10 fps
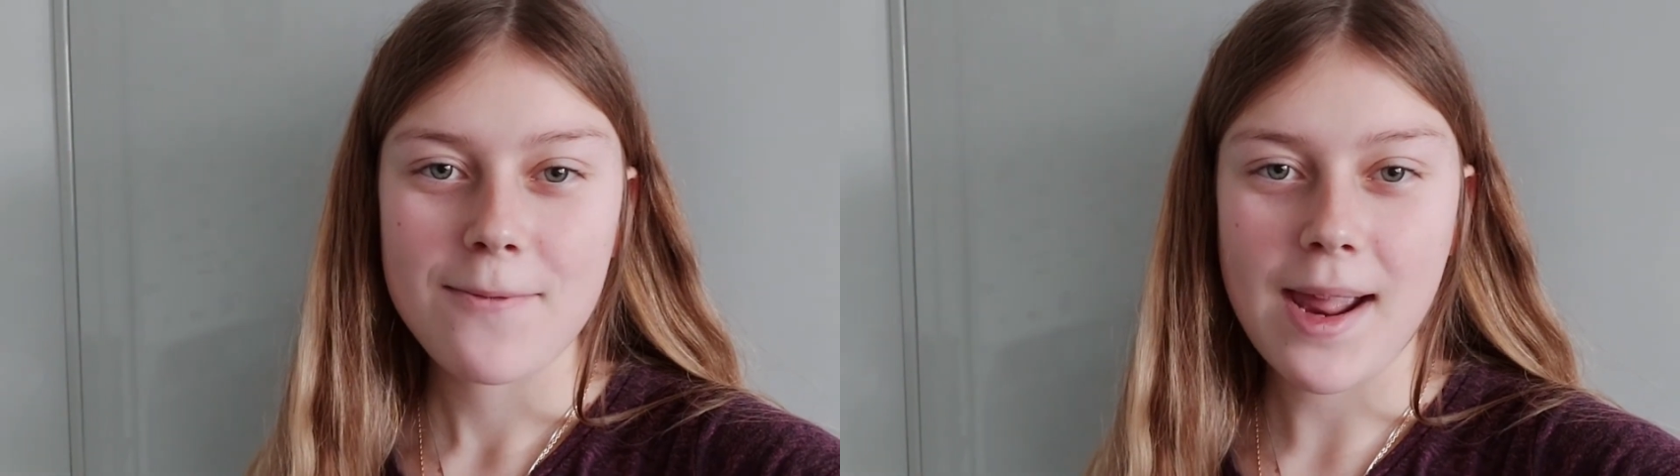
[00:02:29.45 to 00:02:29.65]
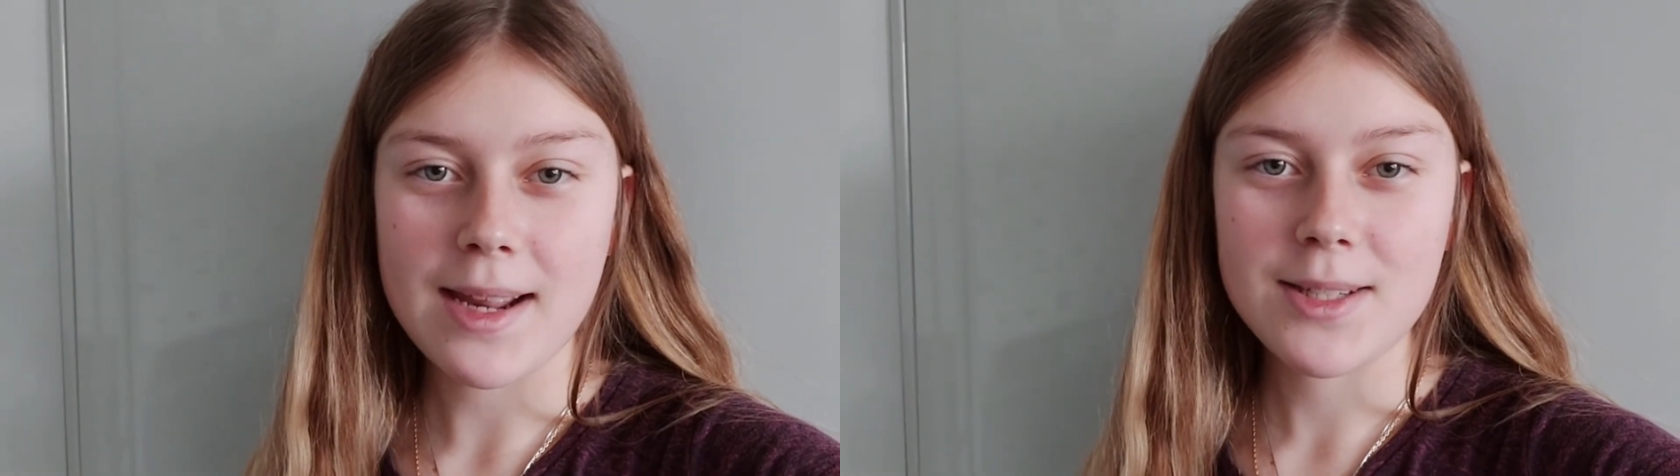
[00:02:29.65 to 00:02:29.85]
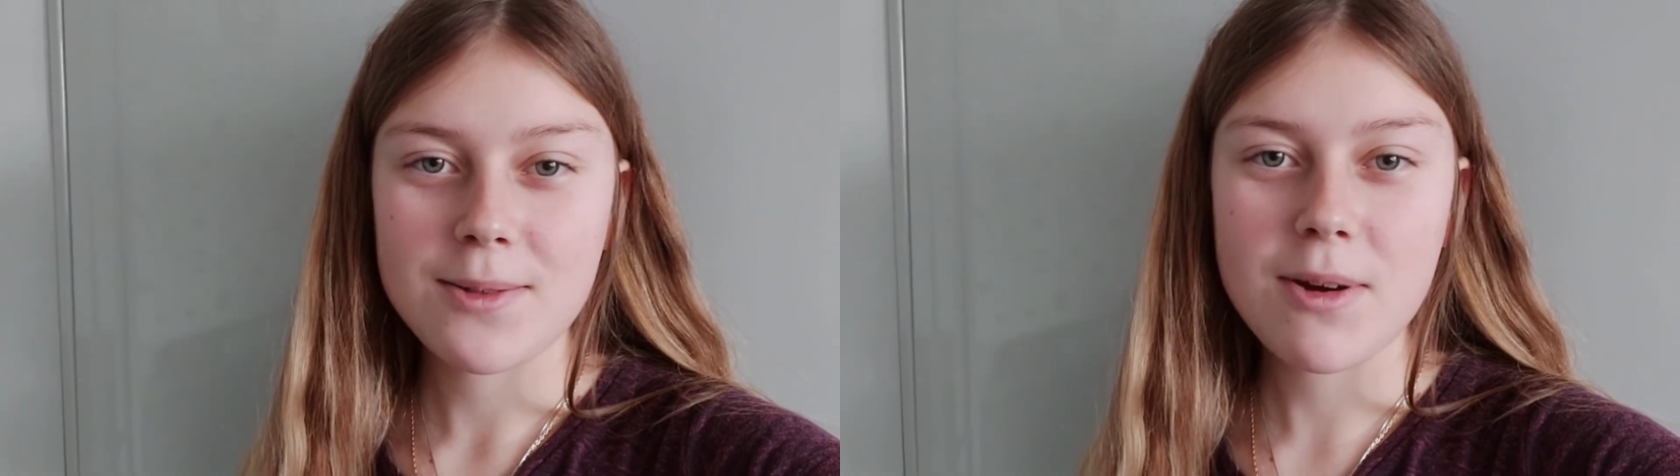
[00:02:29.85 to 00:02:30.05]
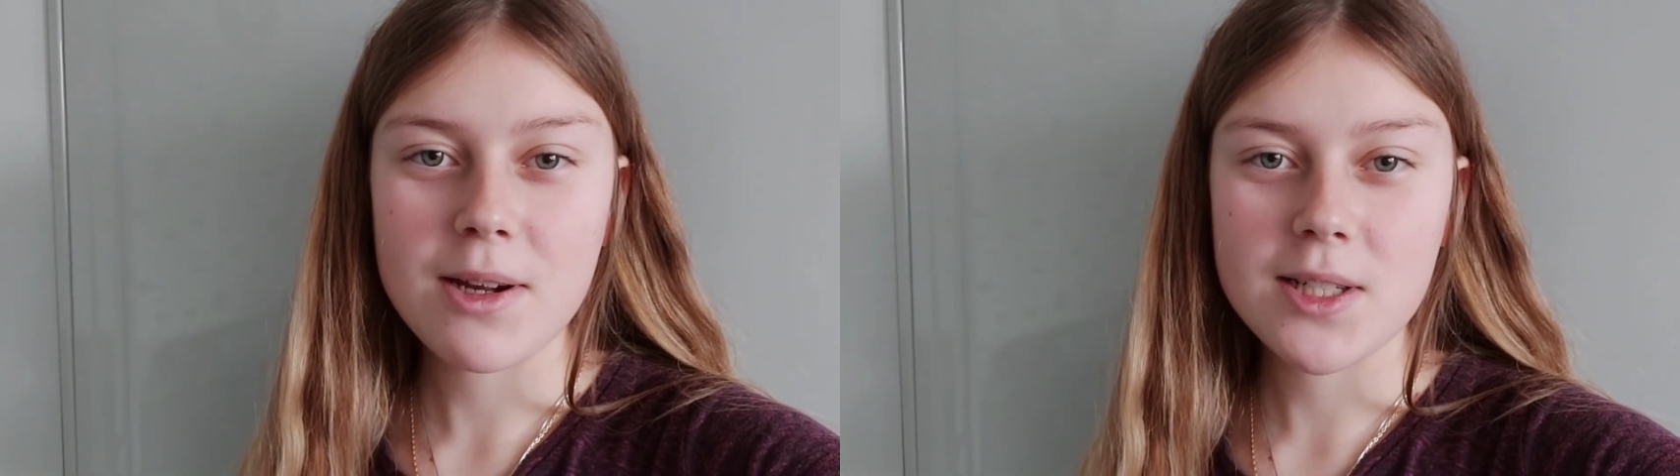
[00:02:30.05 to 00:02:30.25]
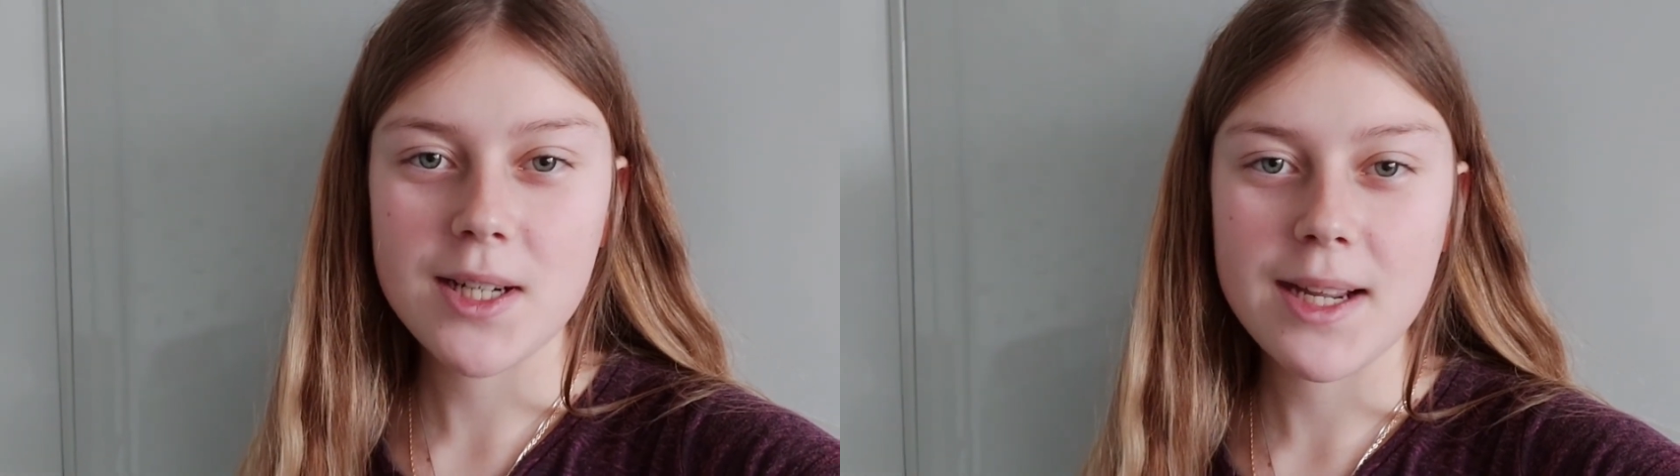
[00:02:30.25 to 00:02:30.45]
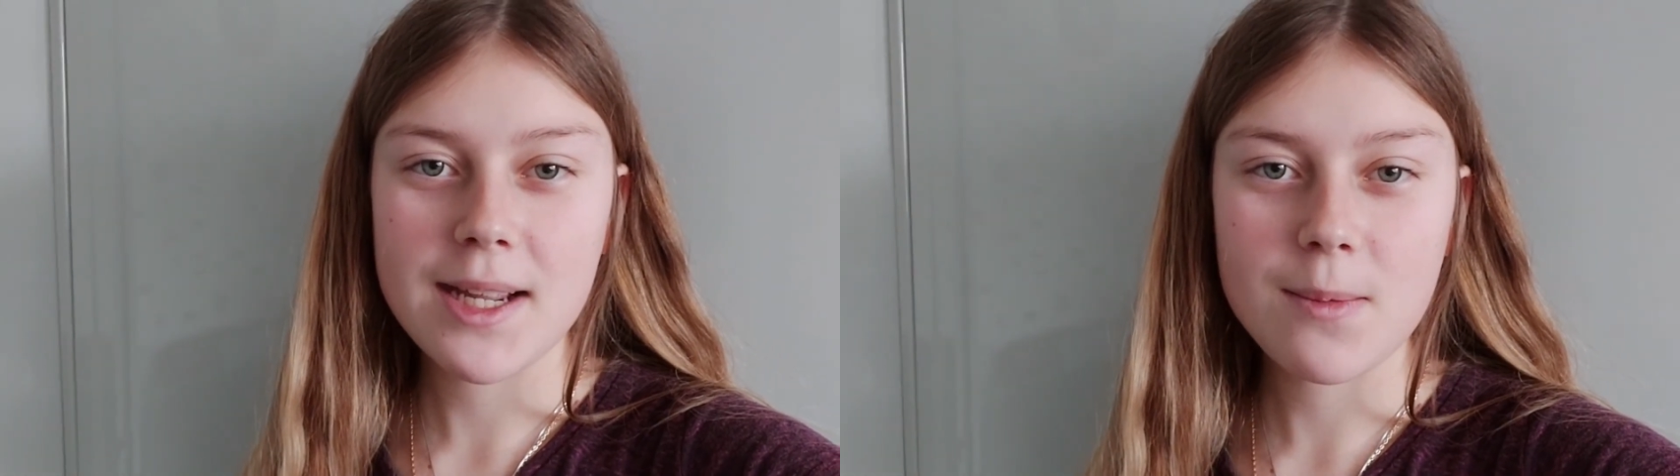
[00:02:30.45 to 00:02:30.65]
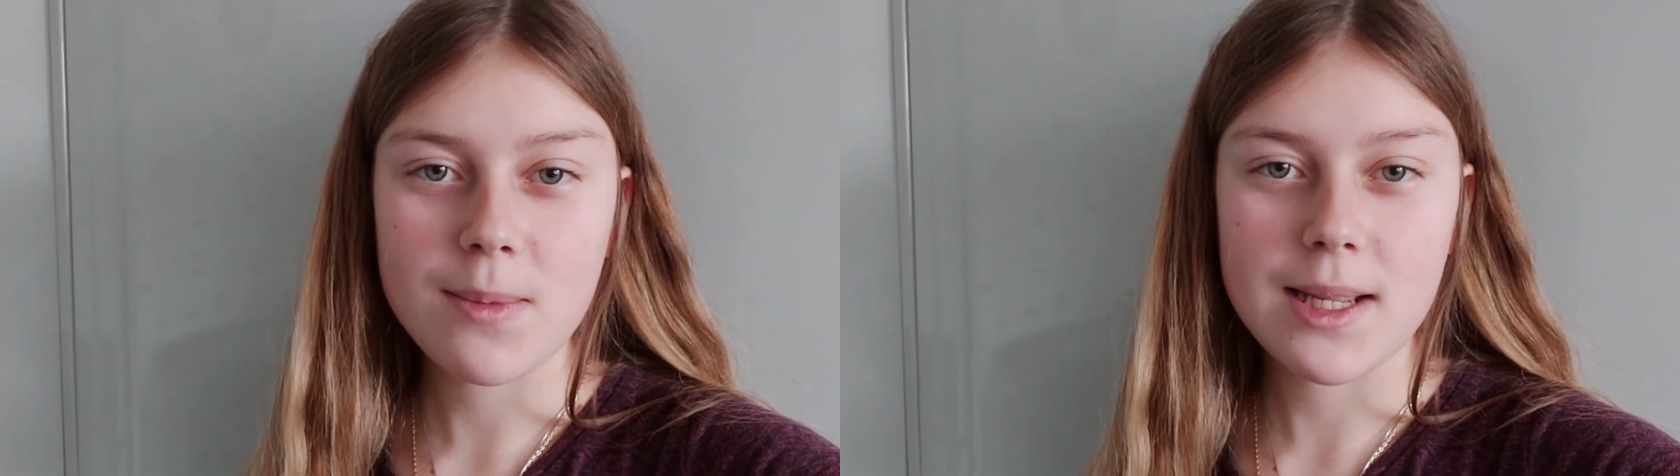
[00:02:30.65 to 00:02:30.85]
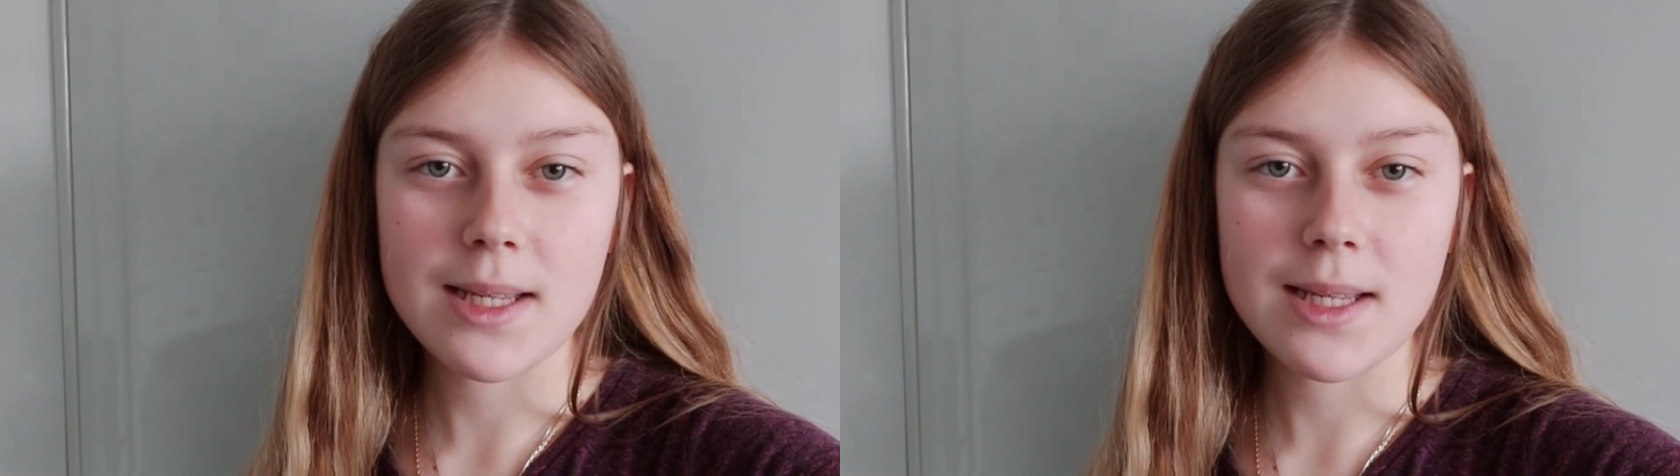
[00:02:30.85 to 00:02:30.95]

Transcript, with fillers: Thanks for watching.